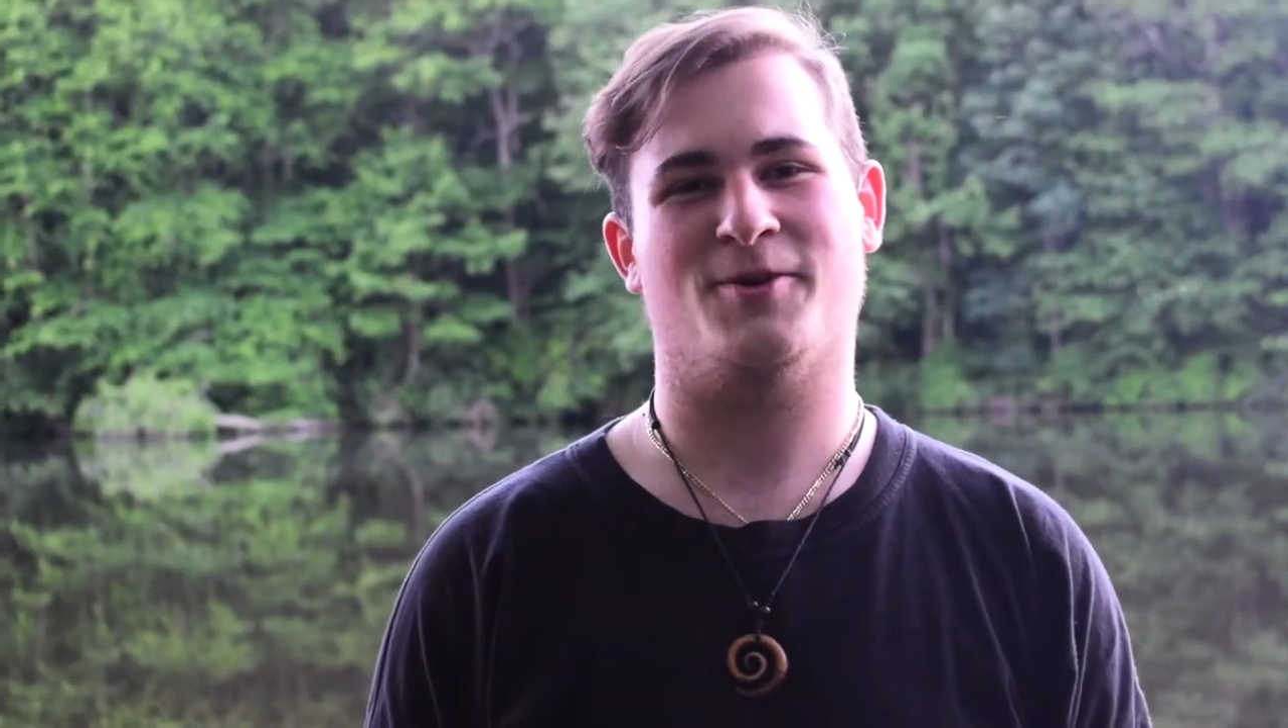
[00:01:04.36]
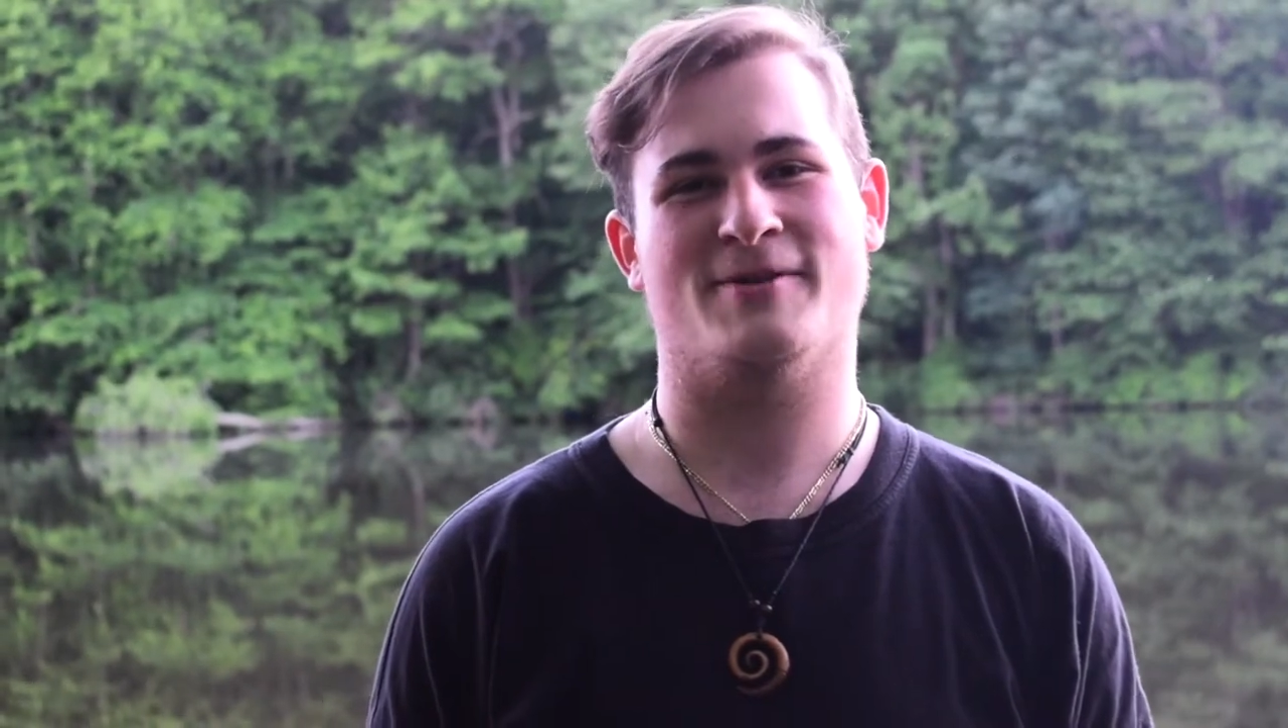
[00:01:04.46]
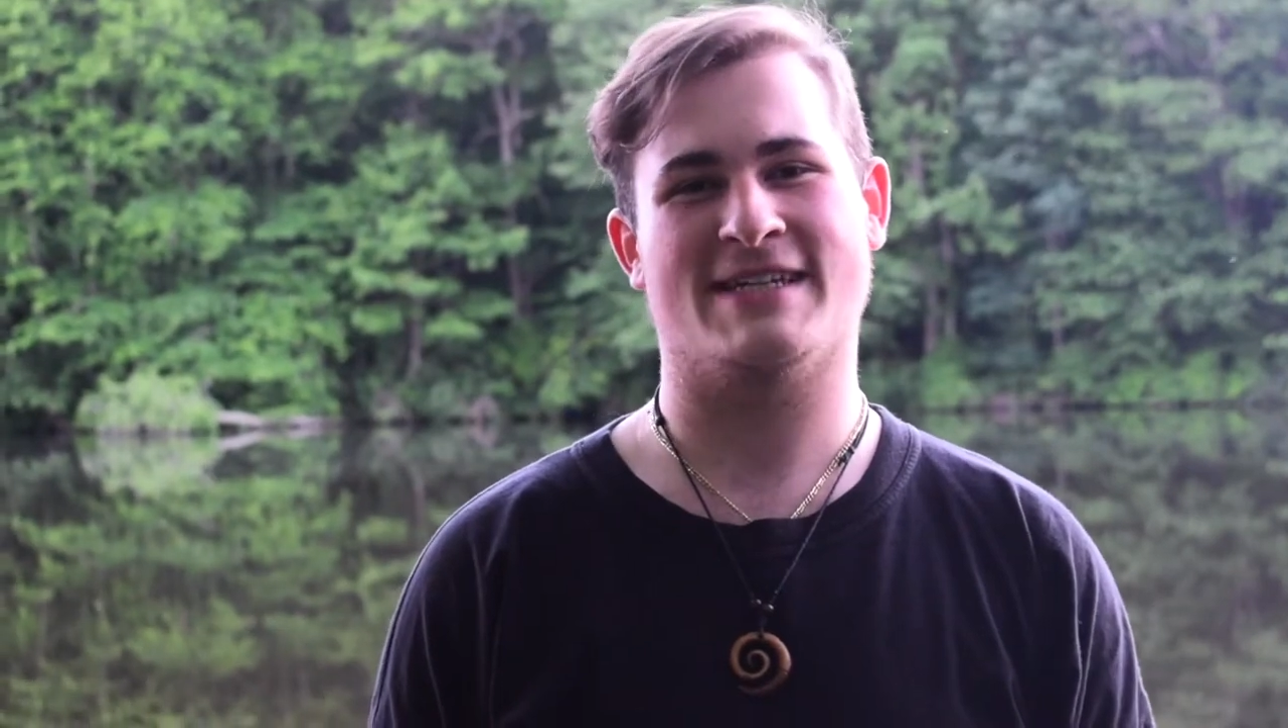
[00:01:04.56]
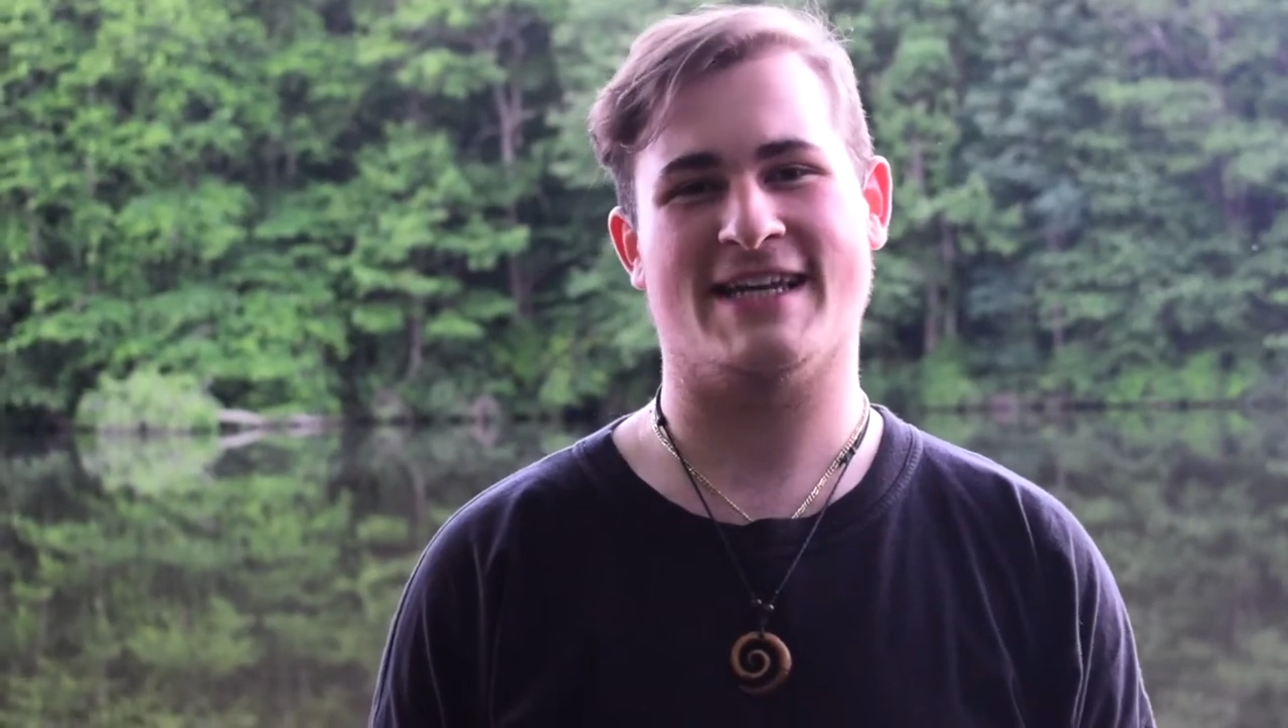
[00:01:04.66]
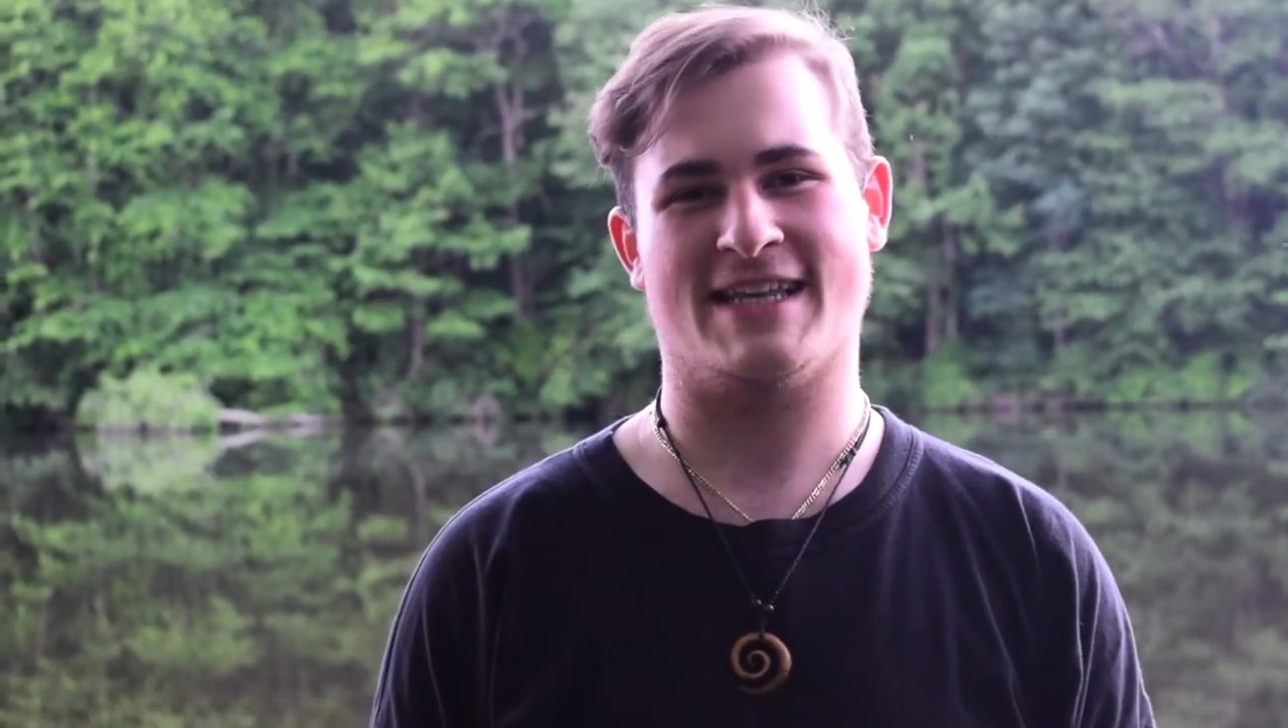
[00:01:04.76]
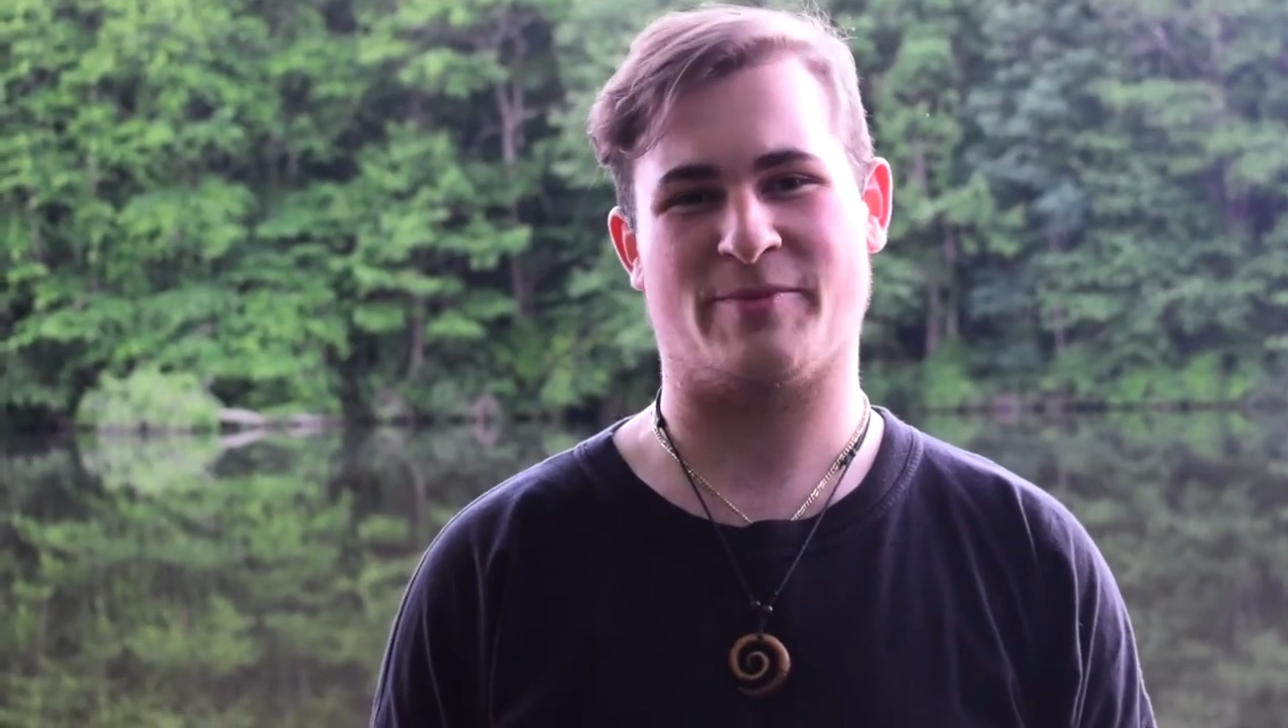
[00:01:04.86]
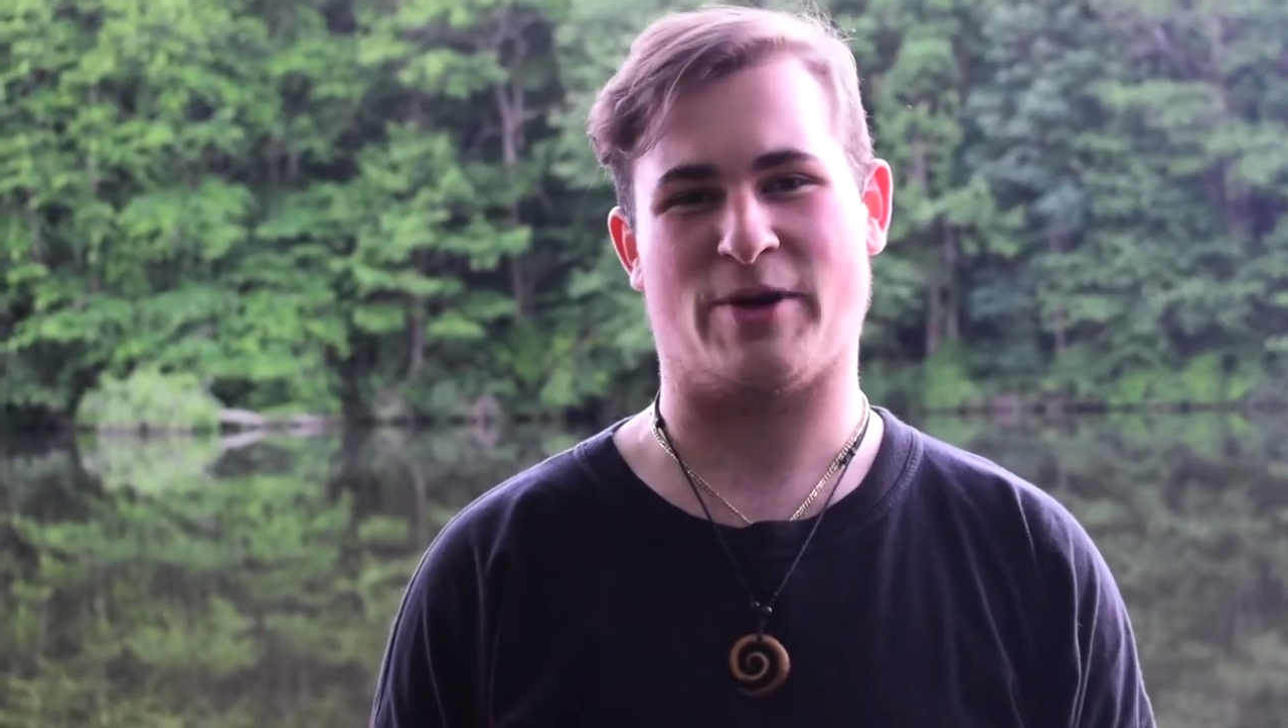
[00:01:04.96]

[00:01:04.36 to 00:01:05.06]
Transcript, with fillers: old healing